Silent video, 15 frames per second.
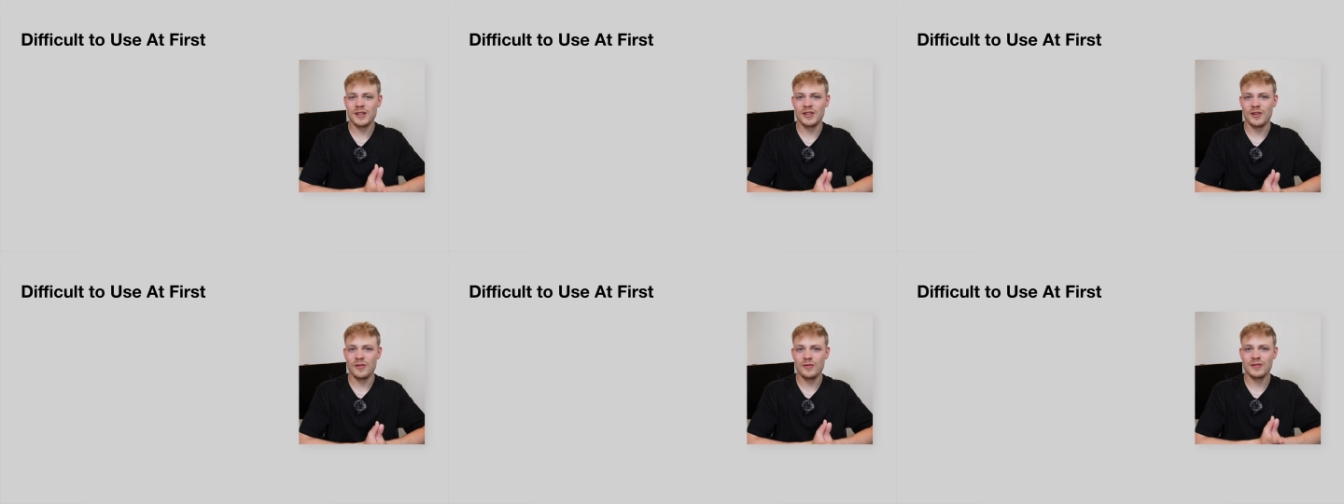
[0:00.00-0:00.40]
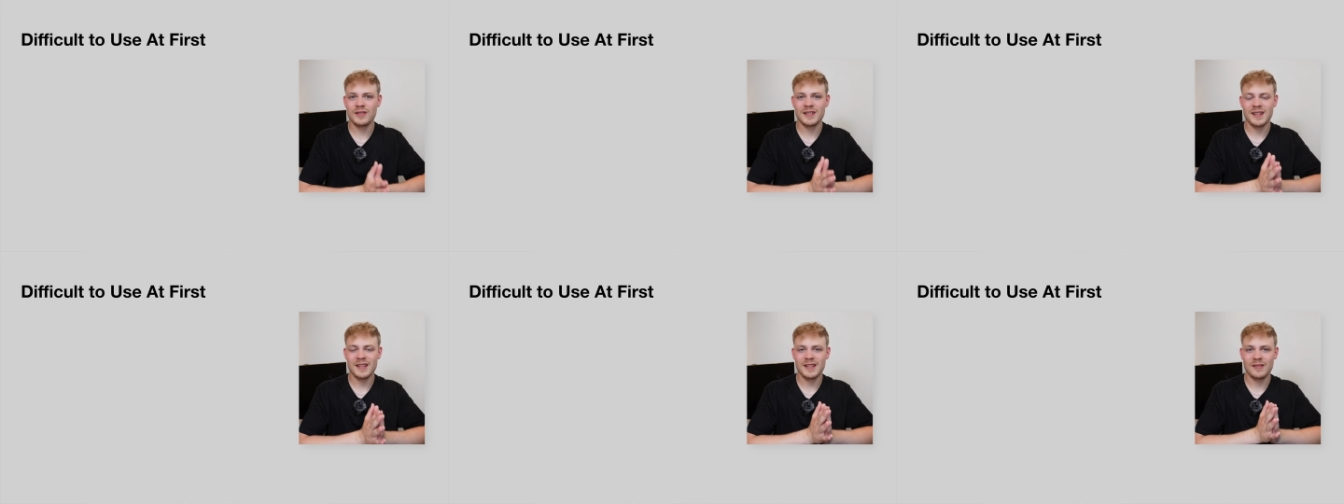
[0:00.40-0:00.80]
to
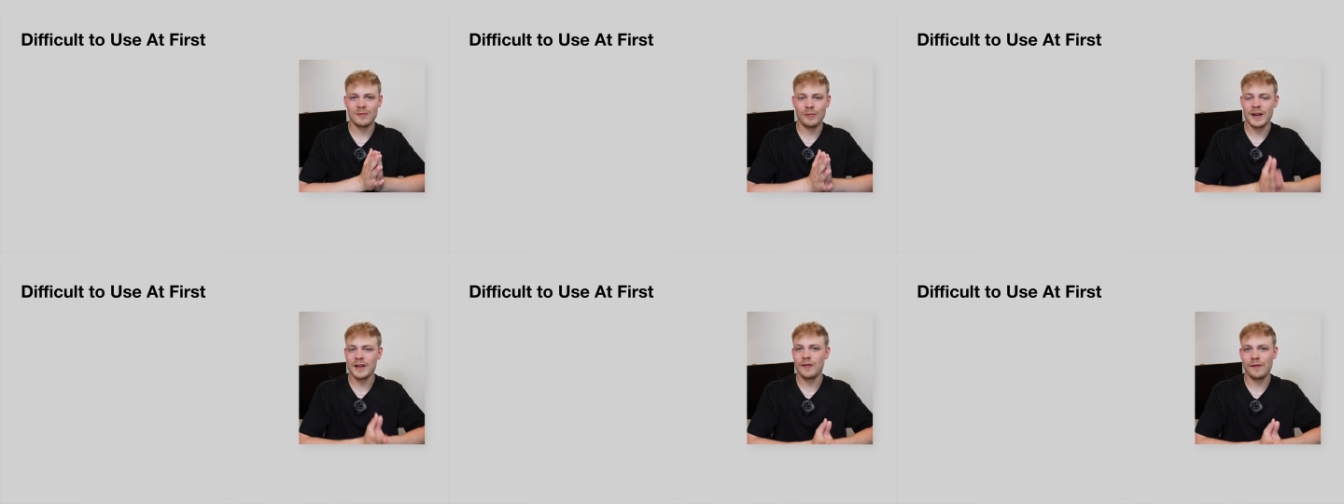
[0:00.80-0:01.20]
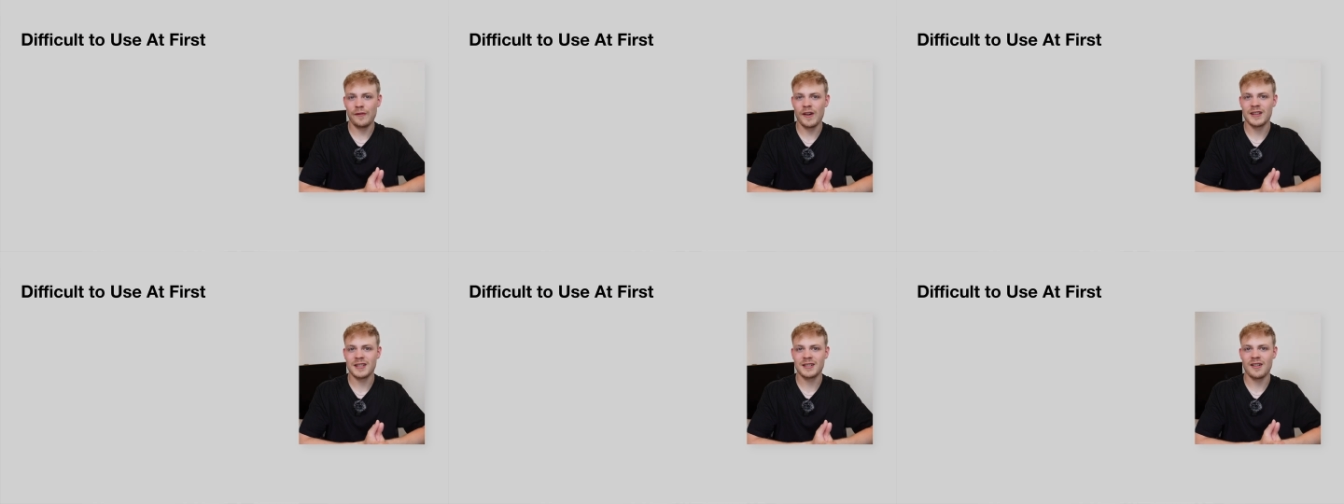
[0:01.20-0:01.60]
use when you
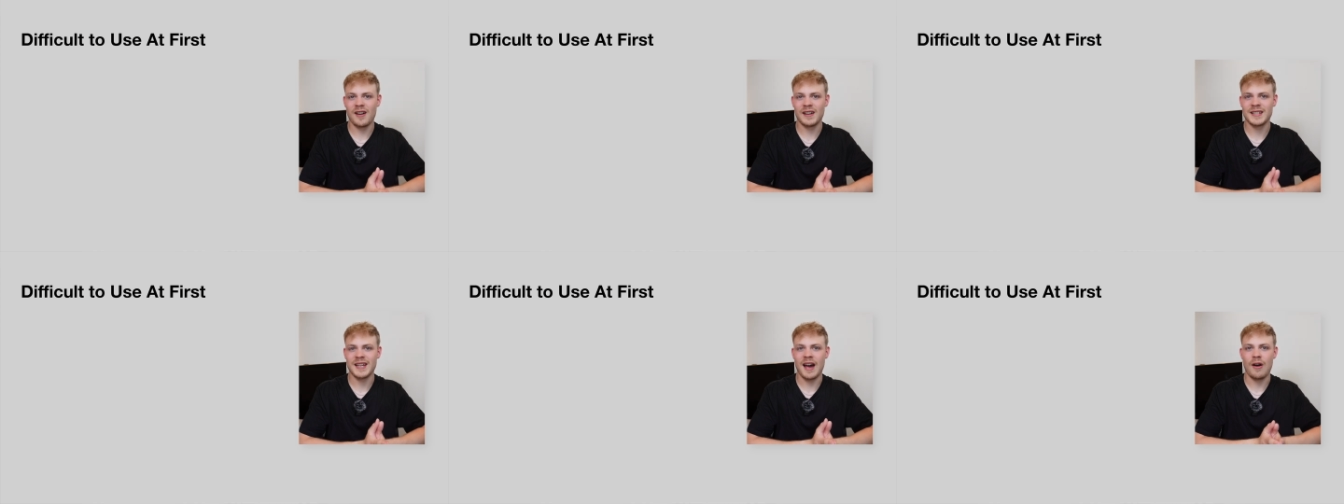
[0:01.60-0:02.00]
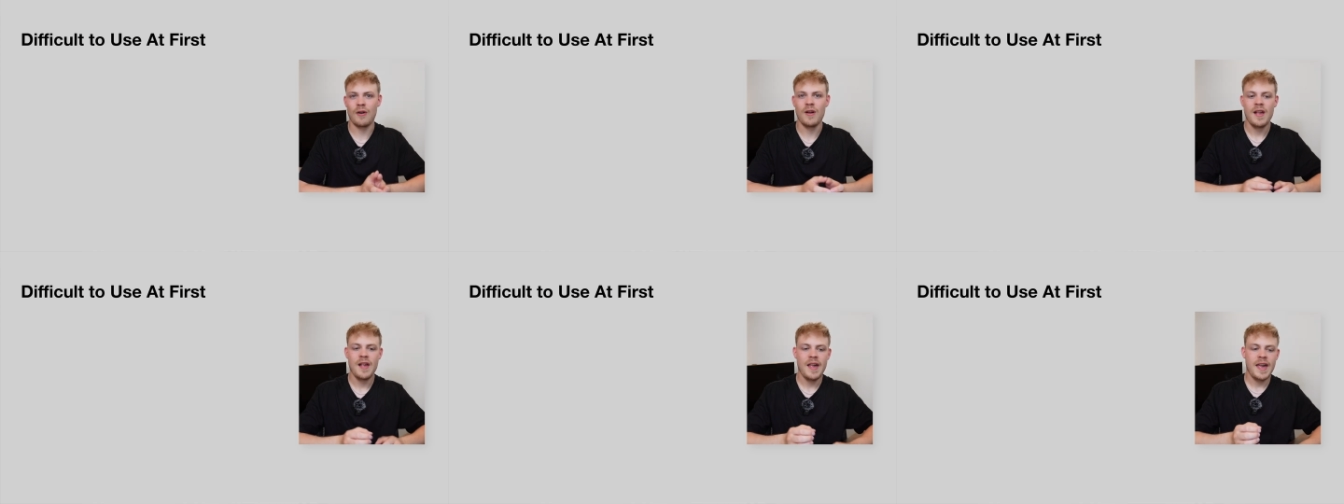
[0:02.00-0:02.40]
first start
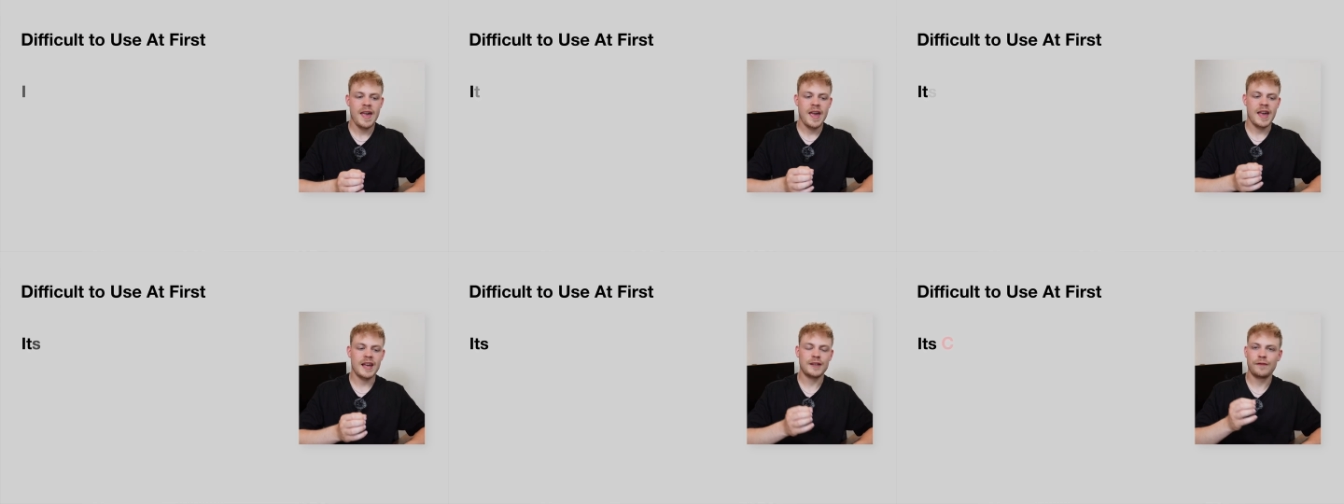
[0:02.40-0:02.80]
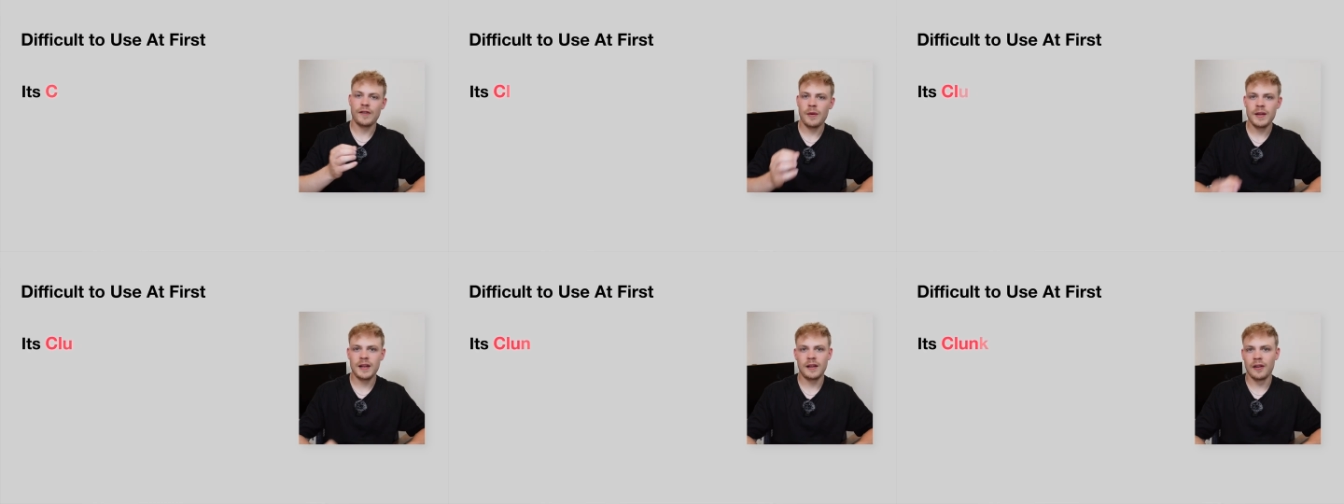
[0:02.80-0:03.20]
out it's
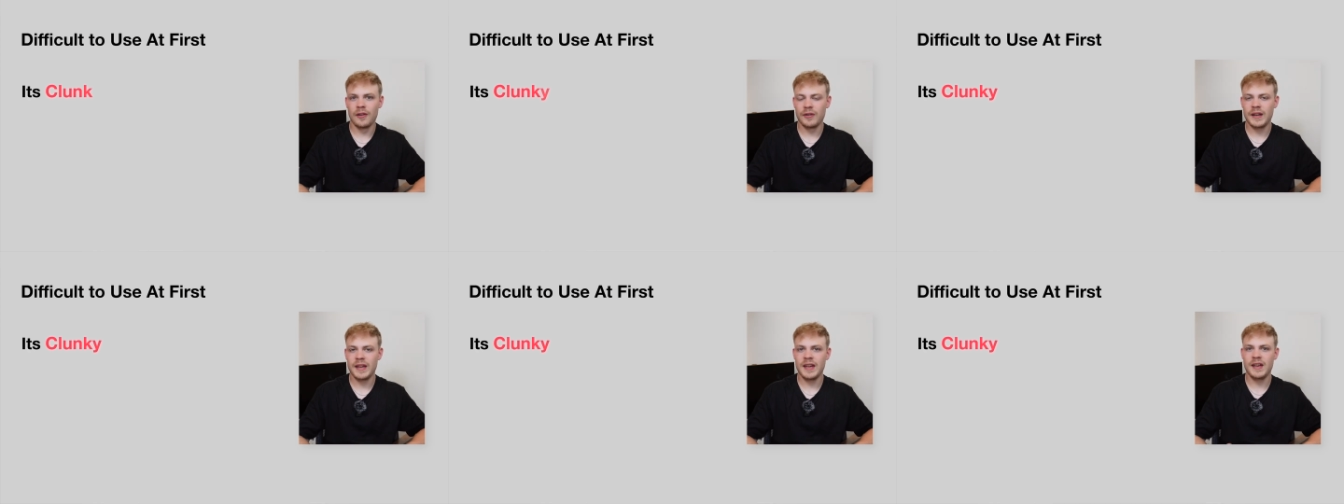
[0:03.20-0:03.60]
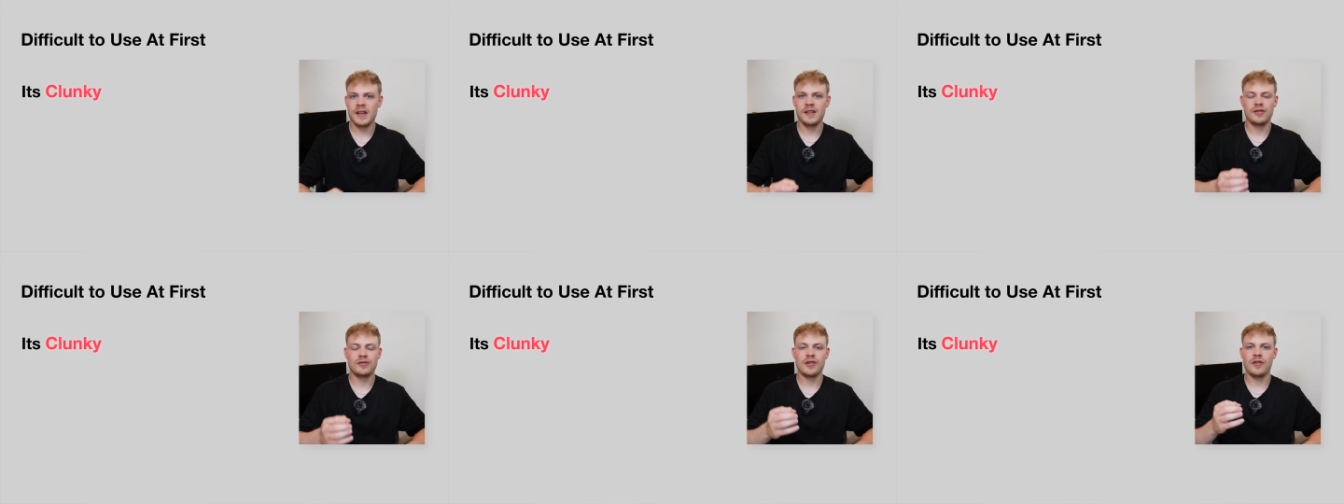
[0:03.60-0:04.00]
very
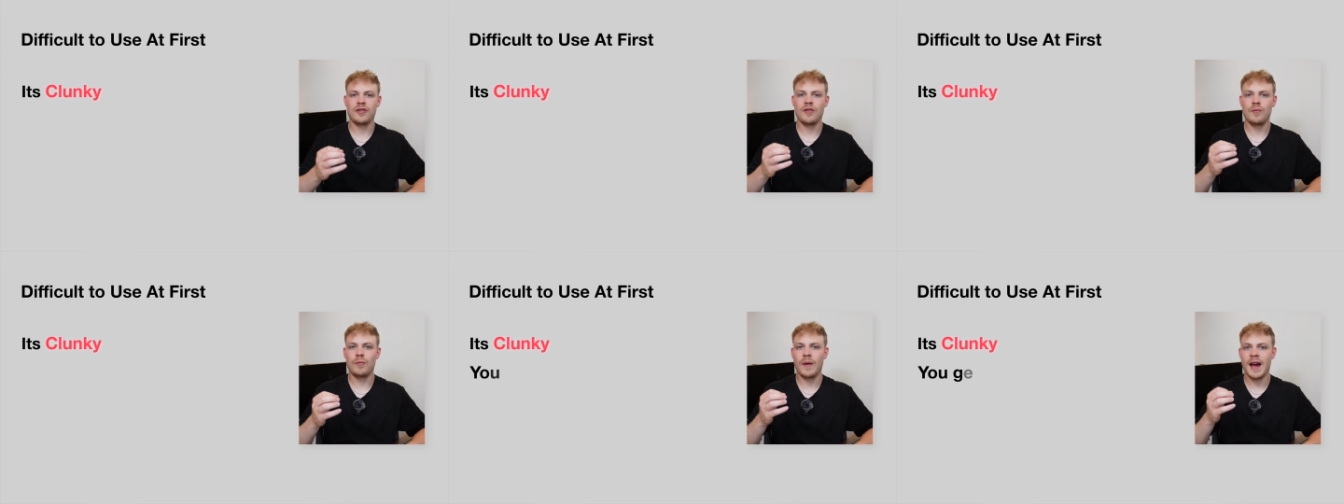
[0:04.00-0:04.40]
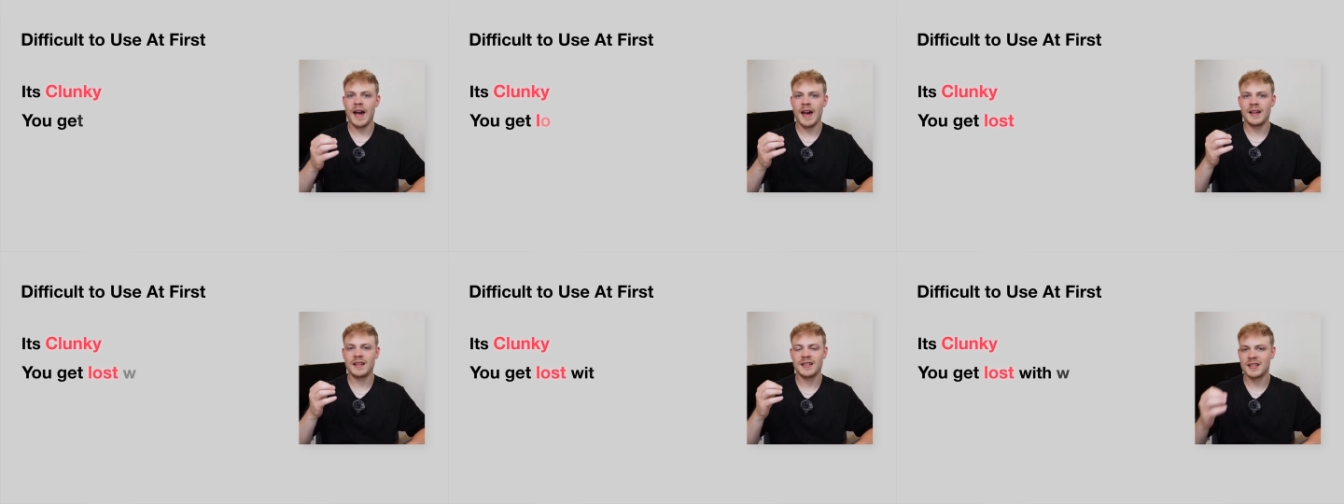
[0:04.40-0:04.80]
clunky. You don't know
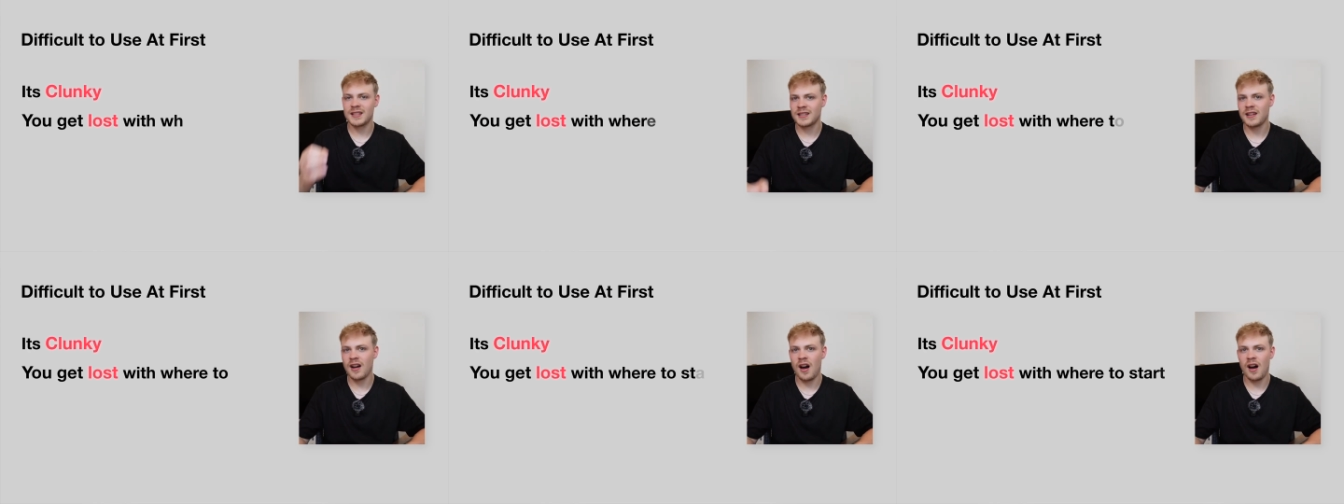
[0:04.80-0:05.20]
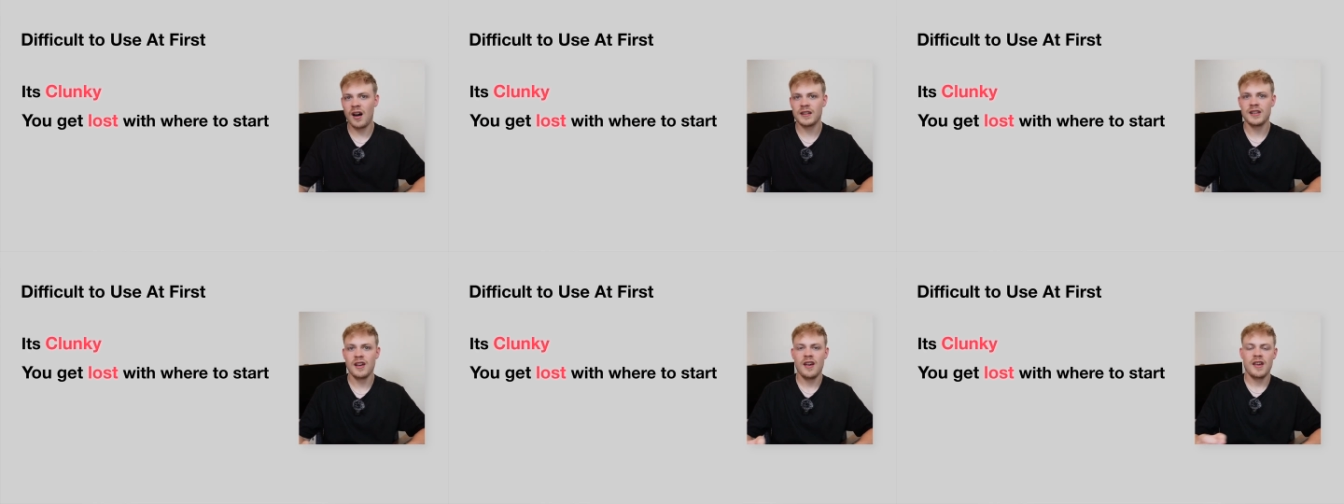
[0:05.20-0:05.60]
where to
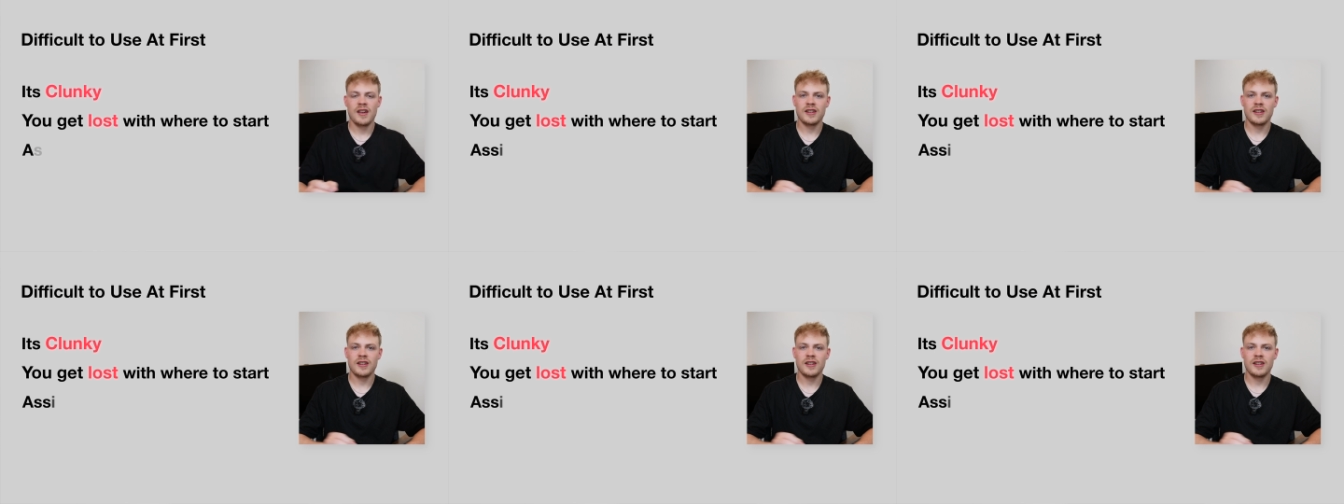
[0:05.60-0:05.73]
start.